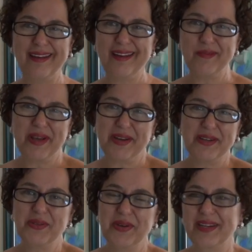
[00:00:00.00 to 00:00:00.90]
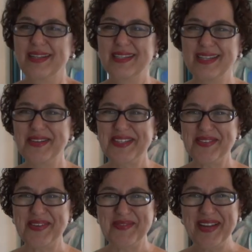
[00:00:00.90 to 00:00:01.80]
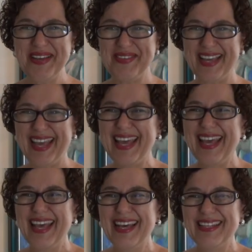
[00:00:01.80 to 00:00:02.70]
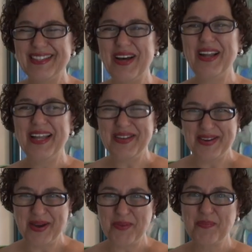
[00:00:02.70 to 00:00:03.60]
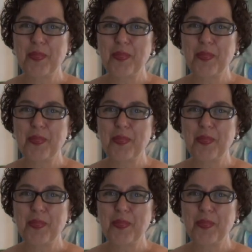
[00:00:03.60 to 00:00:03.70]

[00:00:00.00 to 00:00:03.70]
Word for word: and I'm not gonna do it in this house if I'm leaving. So I'll let you know.